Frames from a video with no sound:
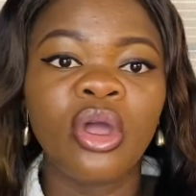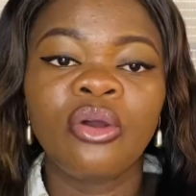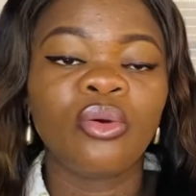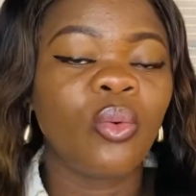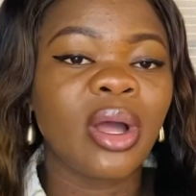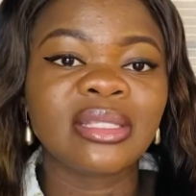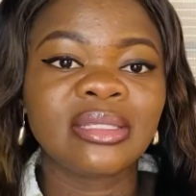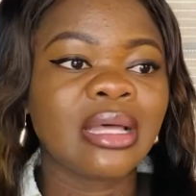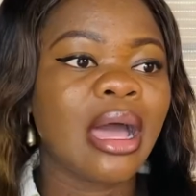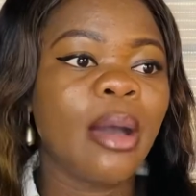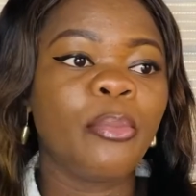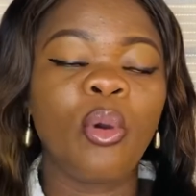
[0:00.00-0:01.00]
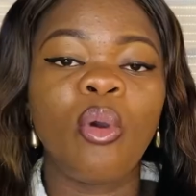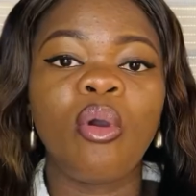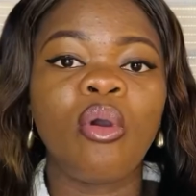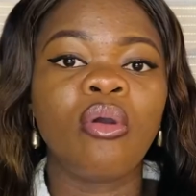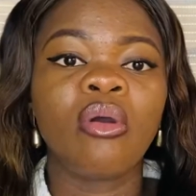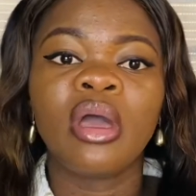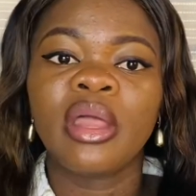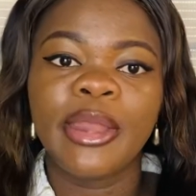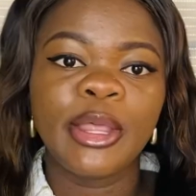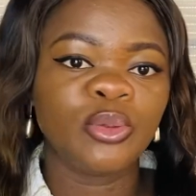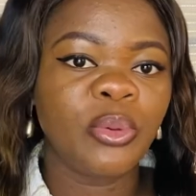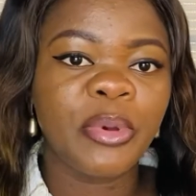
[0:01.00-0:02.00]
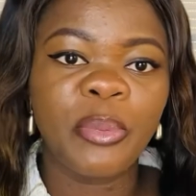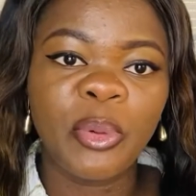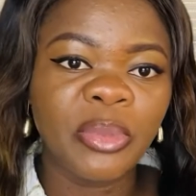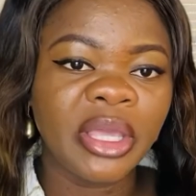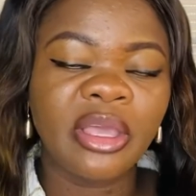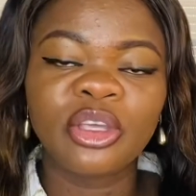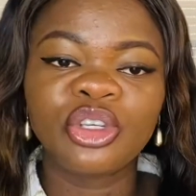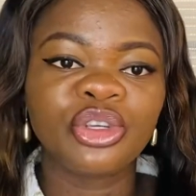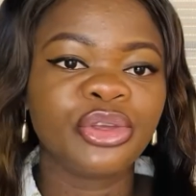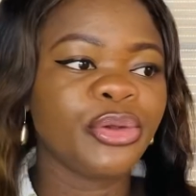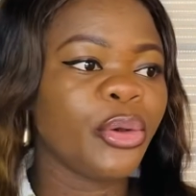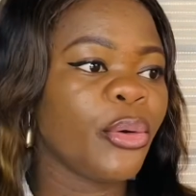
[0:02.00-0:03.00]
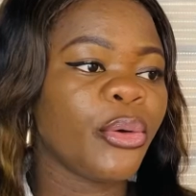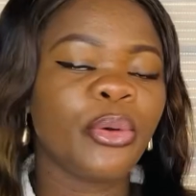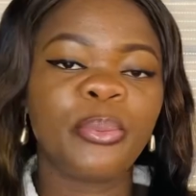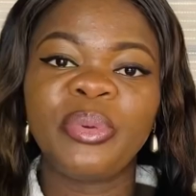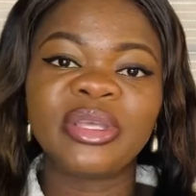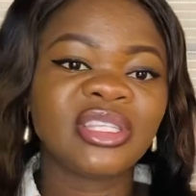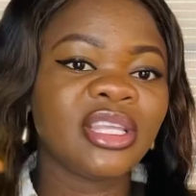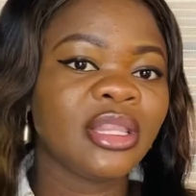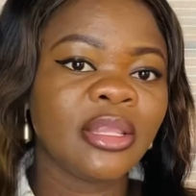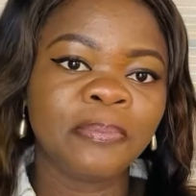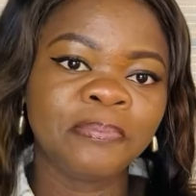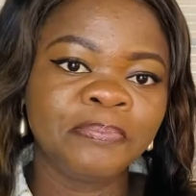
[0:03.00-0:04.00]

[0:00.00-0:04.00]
WhatsApp, or newspaper publication, or pasting